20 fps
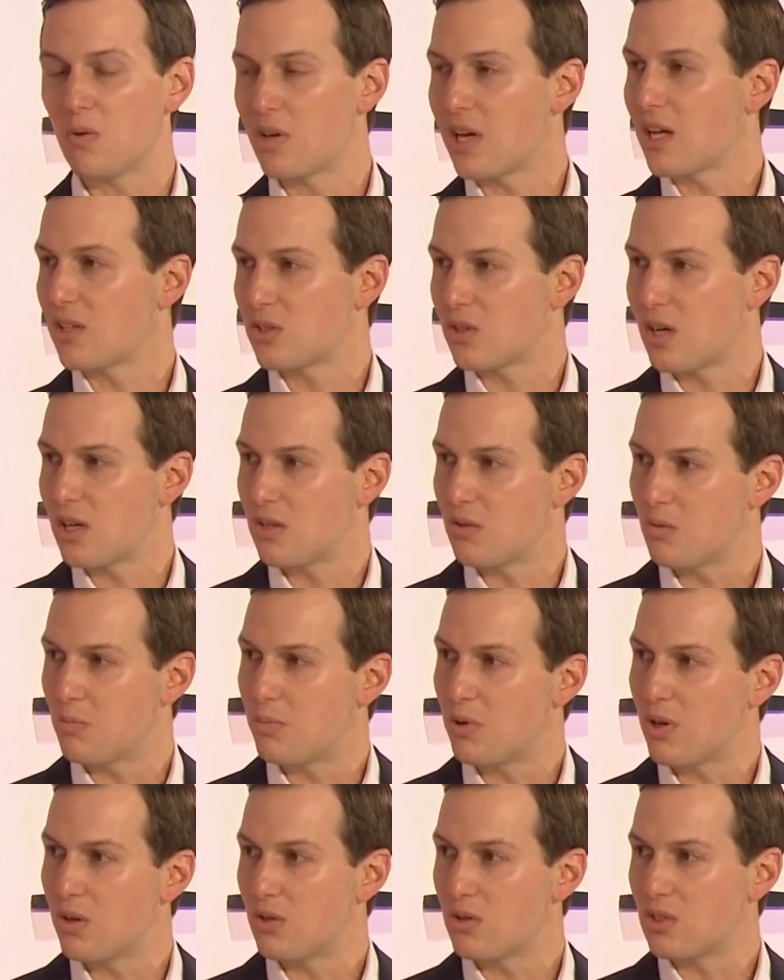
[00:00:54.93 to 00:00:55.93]
We're not trying to
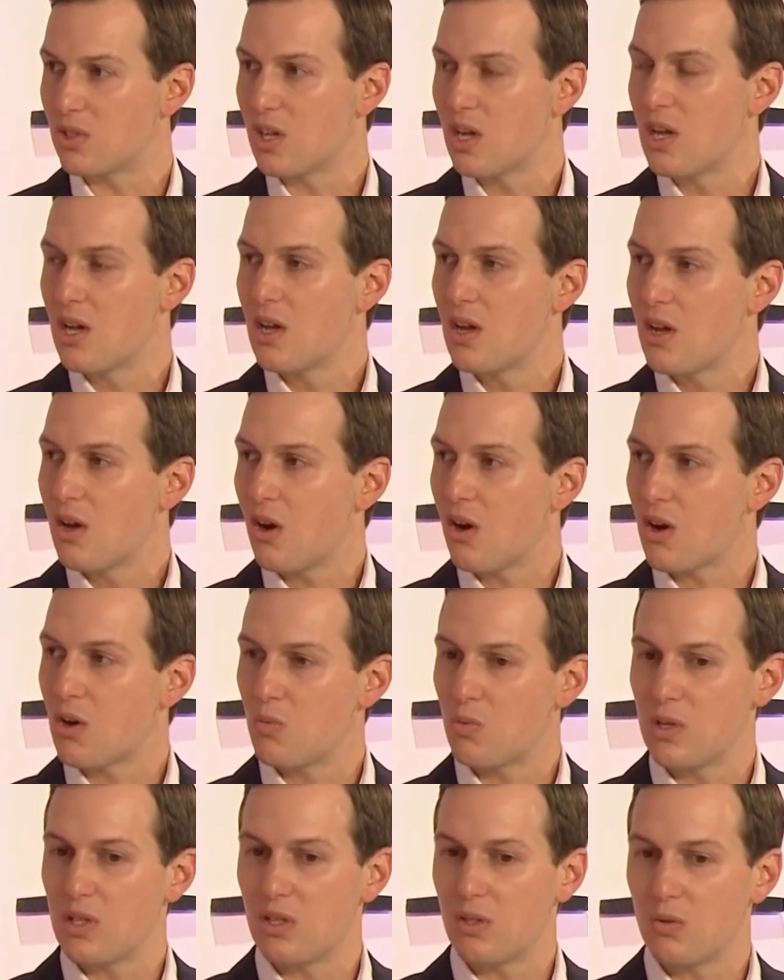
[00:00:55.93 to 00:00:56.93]
impose our
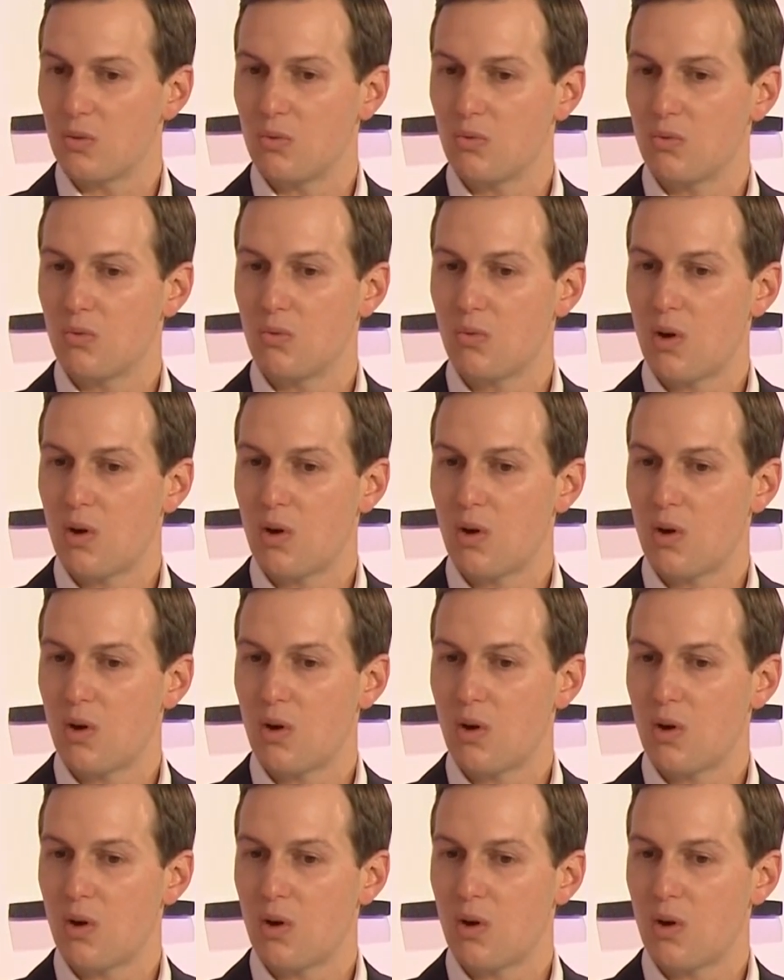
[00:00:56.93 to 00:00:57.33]
will.